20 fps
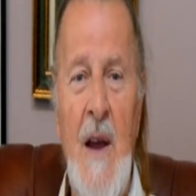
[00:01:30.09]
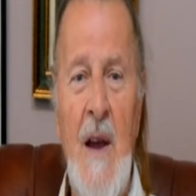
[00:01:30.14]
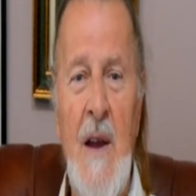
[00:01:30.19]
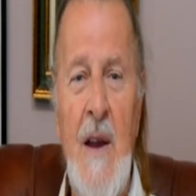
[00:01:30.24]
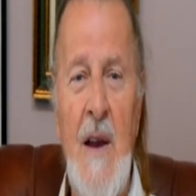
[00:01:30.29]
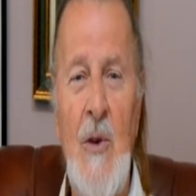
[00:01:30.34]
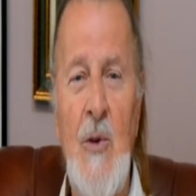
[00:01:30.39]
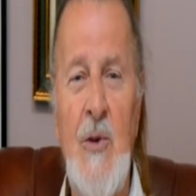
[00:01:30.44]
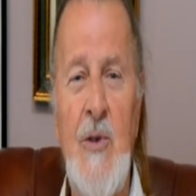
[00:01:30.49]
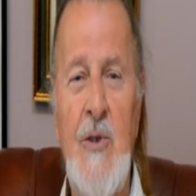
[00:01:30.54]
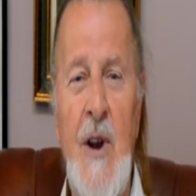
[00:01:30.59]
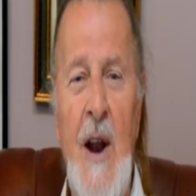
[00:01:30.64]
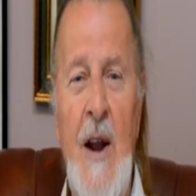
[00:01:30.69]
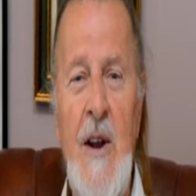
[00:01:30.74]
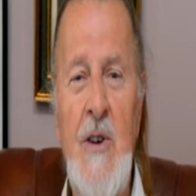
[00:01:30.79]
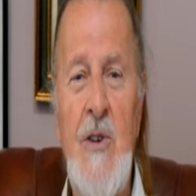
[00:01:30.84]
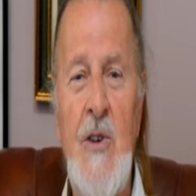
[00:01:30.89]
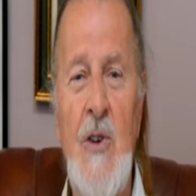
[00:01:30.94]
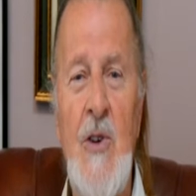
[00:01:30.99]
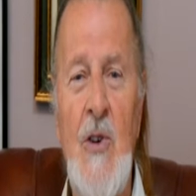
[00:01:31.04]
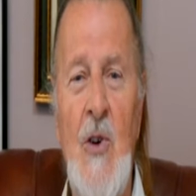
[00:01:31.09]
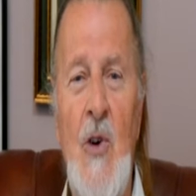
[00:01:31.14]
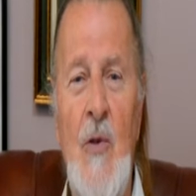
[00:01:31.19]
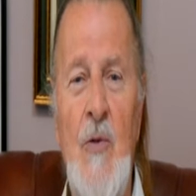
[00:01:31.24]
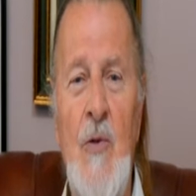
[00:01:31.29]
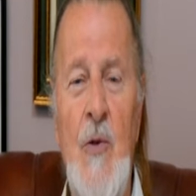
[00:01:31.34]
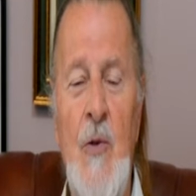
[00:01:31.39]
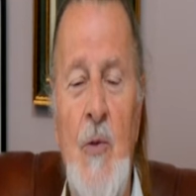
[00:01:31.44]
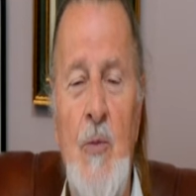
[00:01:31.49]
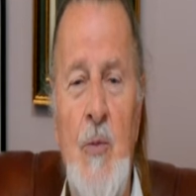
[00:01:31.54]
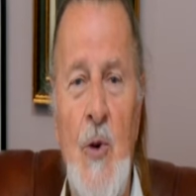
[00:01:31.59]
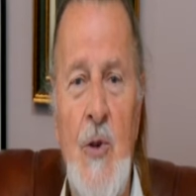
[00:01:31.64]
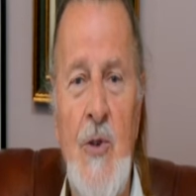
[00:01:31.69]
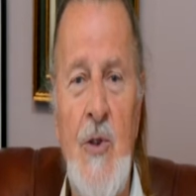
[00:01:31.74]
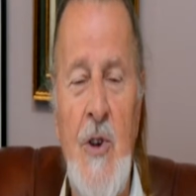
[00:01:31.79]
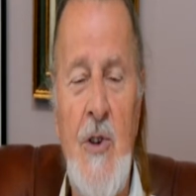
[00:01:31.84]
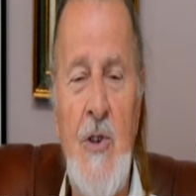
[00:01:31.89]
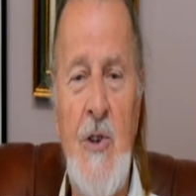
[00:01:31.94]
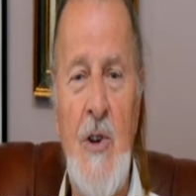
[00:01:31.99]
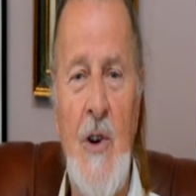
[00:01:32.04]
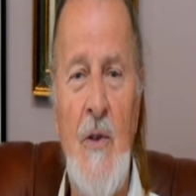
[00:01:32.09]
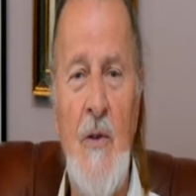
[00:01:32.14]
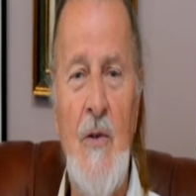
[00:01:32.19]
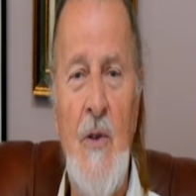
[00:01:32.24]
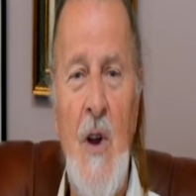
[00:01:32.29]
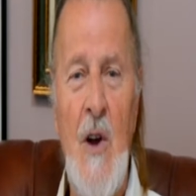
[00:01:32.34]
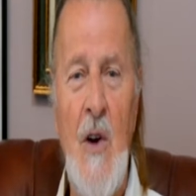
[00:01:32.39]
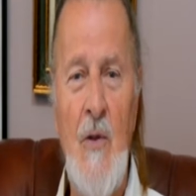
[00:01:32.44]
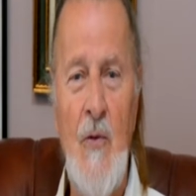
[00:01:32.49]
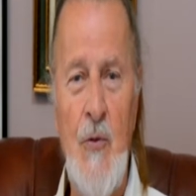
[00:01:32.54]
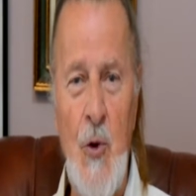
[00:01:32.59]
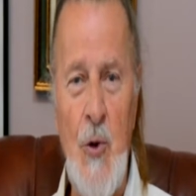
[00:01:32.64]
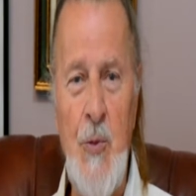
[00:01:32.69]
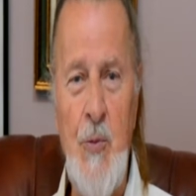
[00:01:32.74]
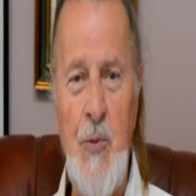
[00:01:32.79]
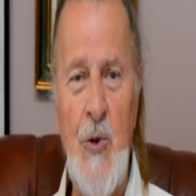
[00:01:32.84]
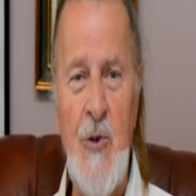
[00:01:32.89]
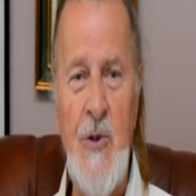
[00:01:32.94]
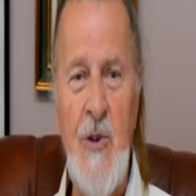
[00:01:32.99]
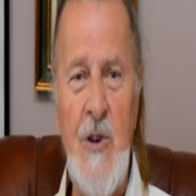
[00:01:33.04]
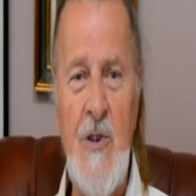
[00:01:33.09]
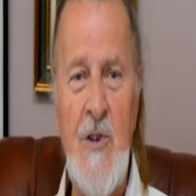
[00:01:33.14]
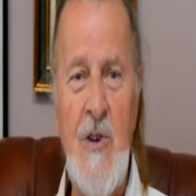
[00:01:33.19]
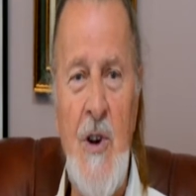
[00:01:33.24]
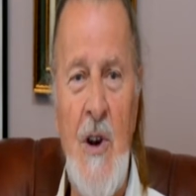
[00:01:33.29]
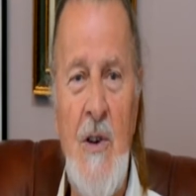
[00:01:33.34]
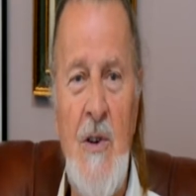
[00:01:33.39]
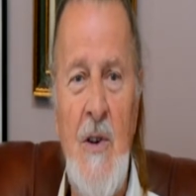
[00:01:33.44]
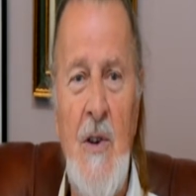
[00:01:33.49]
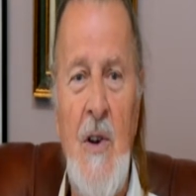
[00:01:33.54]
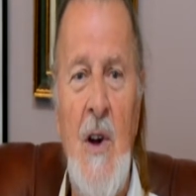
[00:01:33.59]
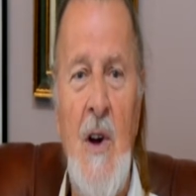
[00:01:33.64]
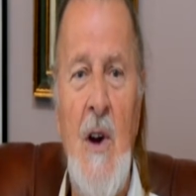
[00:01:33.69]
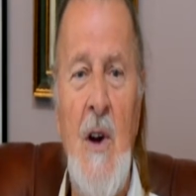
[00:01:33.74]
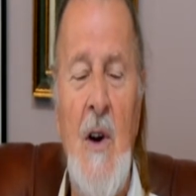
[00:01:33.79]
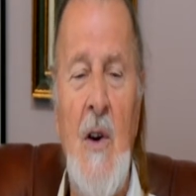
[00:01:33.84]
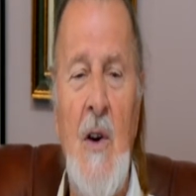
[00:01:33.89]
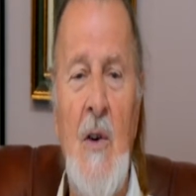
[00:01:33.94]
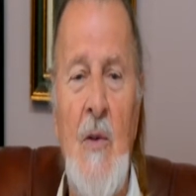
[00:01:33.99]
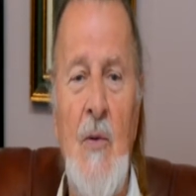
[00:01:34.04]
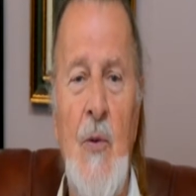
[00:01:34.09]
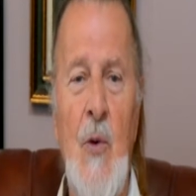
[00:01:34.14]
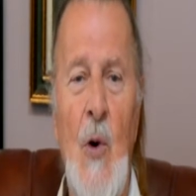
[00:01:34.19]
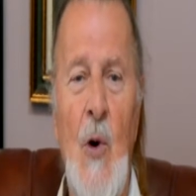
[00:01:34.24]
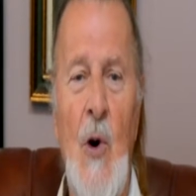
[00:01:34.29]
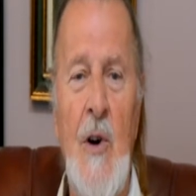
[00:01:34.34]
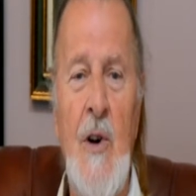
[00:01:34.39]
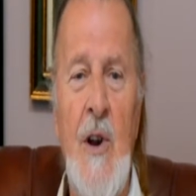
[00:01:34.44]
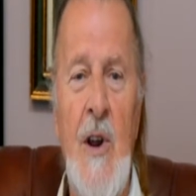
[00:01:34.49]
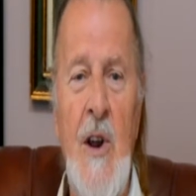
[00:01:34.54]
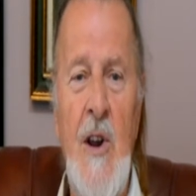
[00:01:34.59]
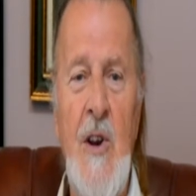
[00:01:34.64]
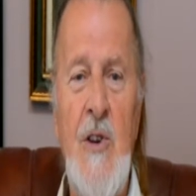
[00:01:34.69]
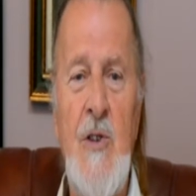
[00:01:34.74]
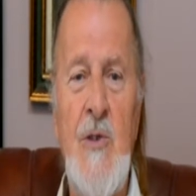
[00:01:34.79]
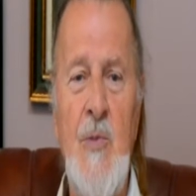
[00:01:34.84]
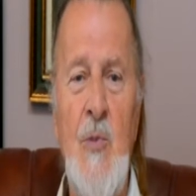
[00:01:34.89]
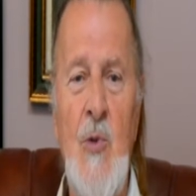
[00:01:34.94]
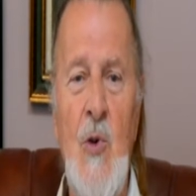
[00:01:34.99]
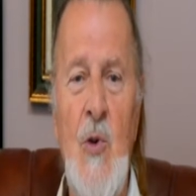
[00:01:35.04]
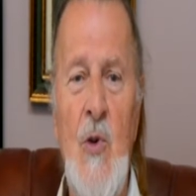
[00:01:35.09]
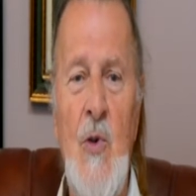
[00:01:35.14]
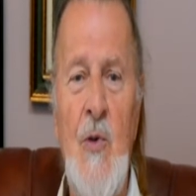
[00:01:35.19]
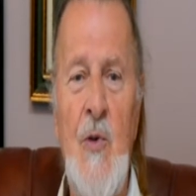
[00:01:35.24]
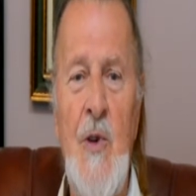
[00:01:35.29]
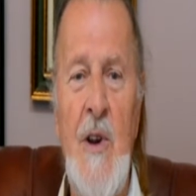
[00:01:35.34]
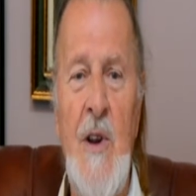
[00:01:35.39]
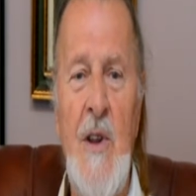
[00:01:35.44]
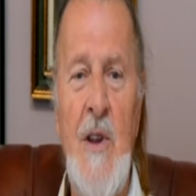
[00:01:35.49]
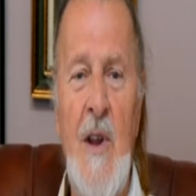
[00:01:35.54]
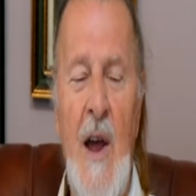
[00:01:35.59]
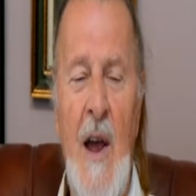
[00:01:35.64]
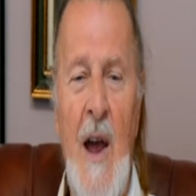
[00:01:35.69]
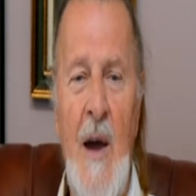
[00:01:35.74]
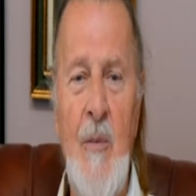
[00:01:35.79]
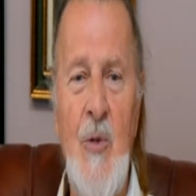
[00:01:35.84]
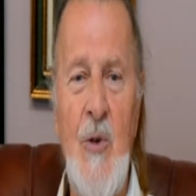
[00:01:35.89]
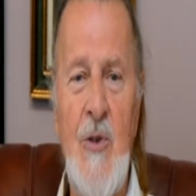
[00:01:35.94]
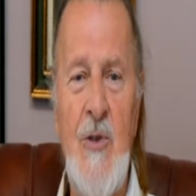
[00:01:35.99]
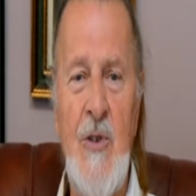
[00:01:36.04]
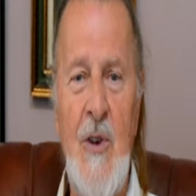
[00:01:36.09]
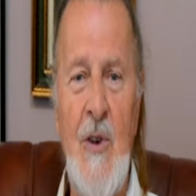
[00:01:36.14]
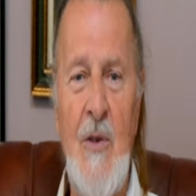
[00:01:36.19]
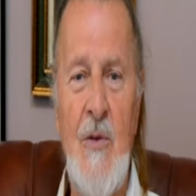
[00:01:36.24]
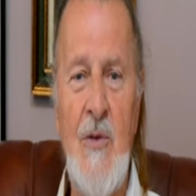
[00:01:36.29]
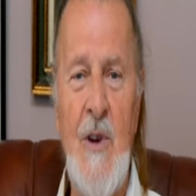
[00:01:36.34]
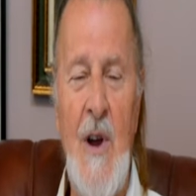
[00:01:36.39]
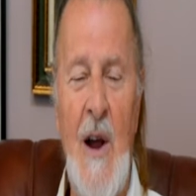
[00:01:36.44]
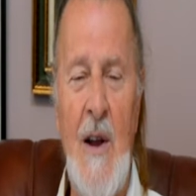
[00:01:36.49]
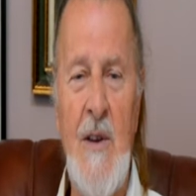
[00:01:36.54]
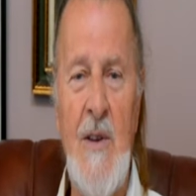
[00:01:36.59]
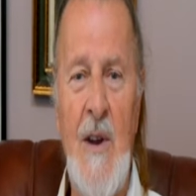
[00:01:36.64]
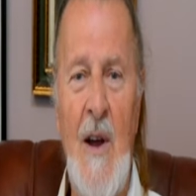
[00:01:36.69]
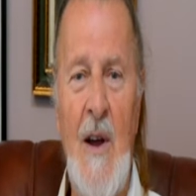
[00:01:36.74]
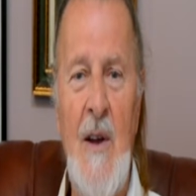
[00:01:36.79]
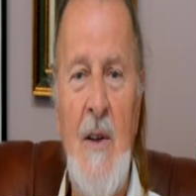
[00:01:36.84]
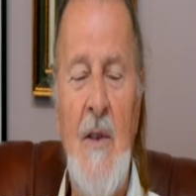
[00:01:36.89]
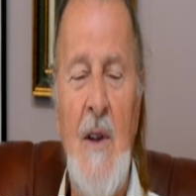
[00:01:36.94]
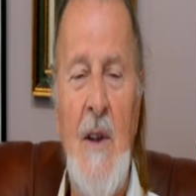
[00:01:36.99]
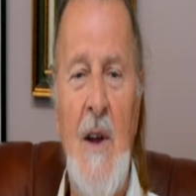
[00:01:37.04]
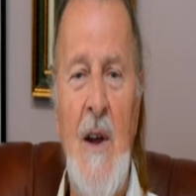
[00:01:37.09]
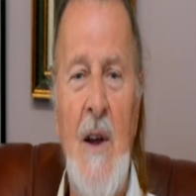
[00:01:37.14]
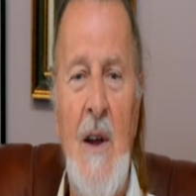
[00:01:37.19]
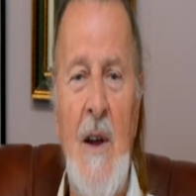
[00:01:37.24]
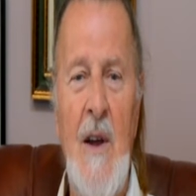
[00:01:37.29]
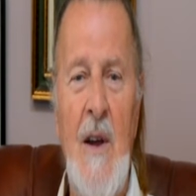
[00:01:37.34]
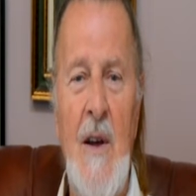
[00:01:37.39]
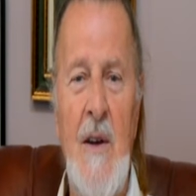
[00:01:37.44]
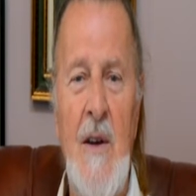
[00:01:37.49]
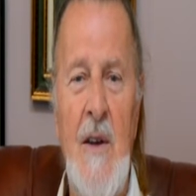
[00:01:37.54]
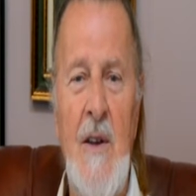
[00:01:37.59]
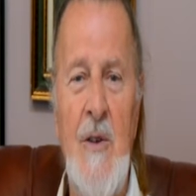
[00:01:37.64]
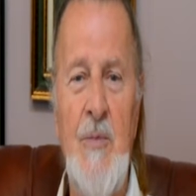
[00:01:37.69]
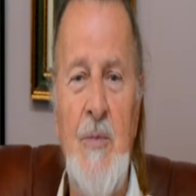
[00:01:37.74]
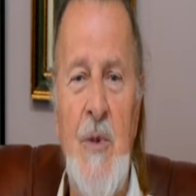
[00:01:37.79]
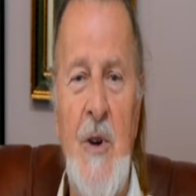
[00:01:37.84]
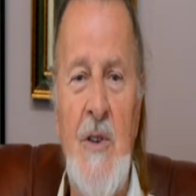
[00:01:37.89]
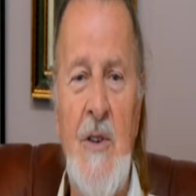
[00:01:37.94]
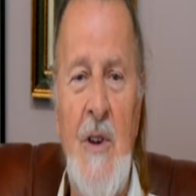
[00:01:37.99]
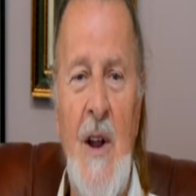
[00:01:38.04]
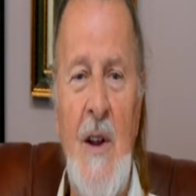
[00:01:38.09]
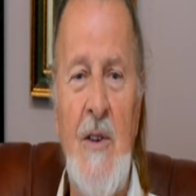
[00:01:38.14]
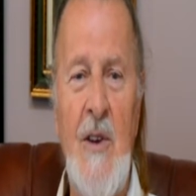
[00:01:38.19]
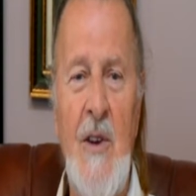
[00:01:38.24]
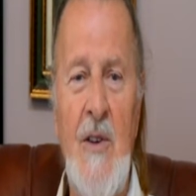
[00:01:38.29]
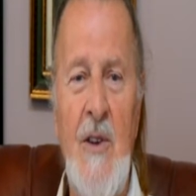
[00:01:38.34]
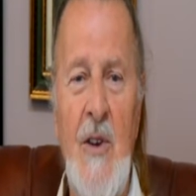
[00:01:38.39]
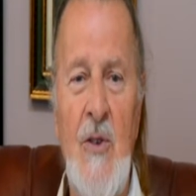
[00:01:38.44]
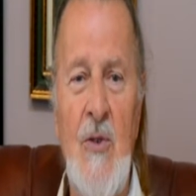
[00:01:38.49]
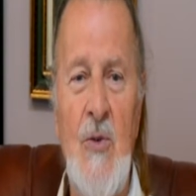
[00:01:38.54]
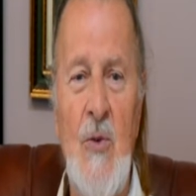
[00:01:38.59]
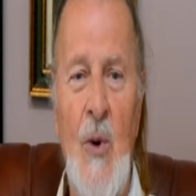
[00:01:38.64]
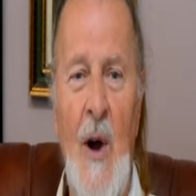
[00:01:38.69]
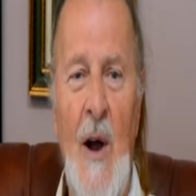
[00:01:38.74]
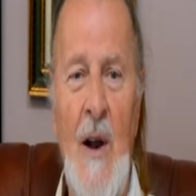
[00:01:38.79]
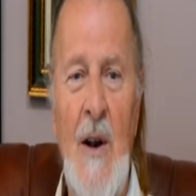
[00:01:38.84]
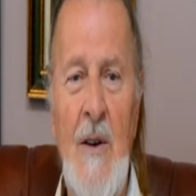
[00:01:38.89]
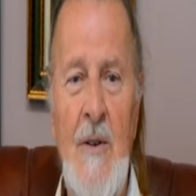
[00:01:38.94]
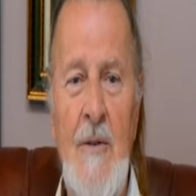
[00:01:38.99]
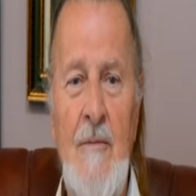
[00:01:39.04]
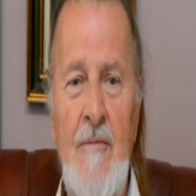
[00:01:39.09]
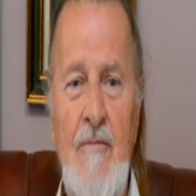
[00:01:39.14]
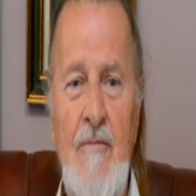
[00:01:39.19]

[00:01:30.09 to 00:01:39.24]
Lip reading: Illustration of position, foot position for each move in the ambition of kata is presented as well.